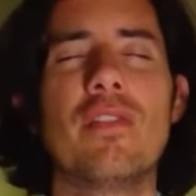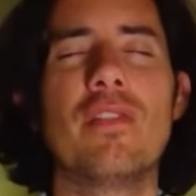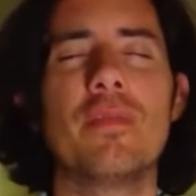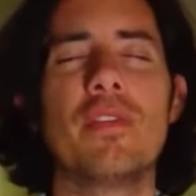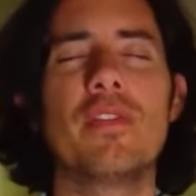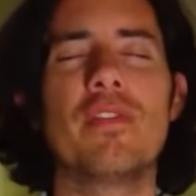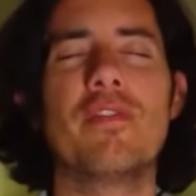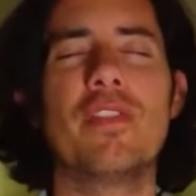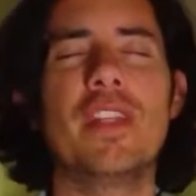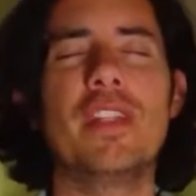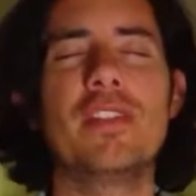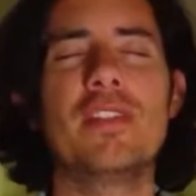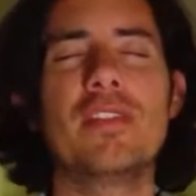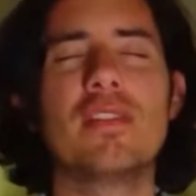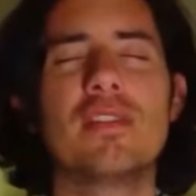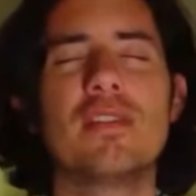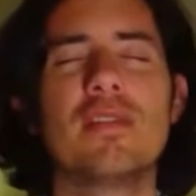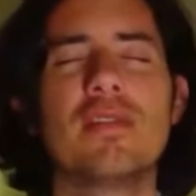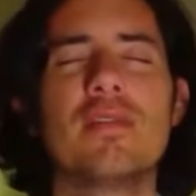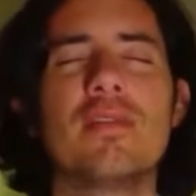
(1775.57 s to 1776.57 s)
from your feet
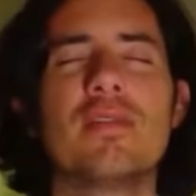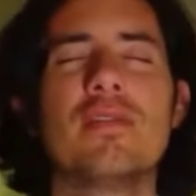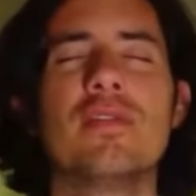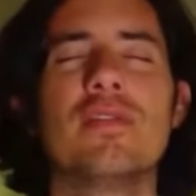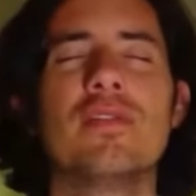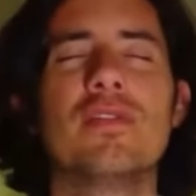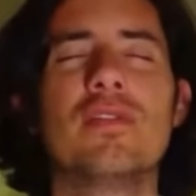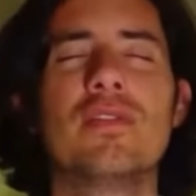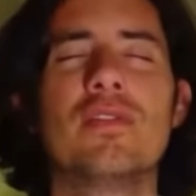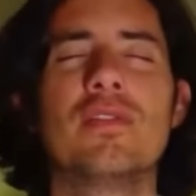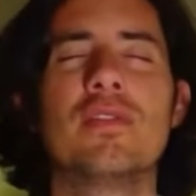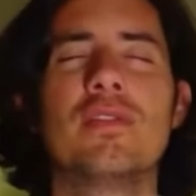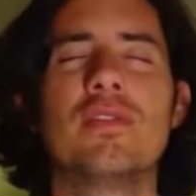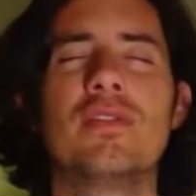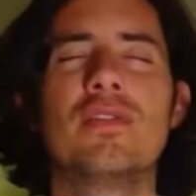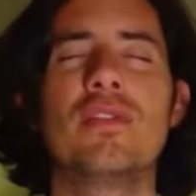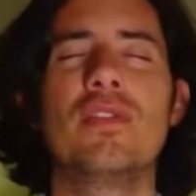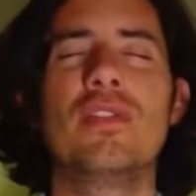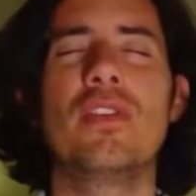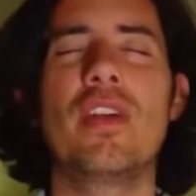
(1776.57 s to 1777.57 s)

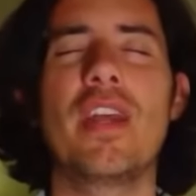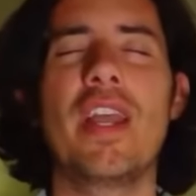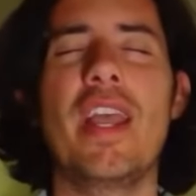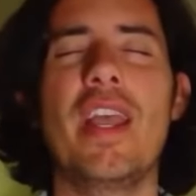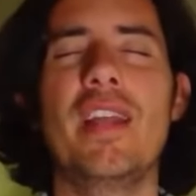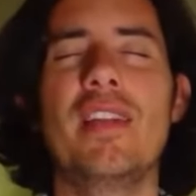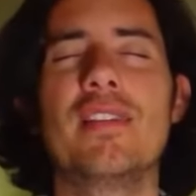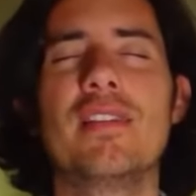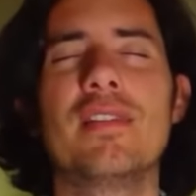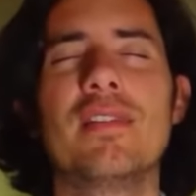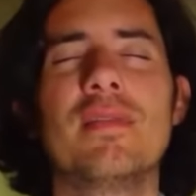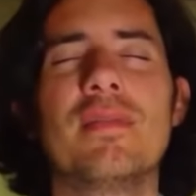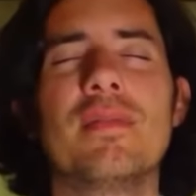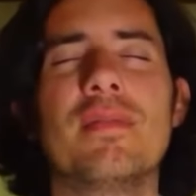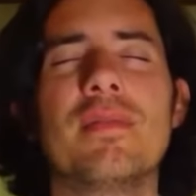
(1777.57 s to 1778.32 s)
to your head.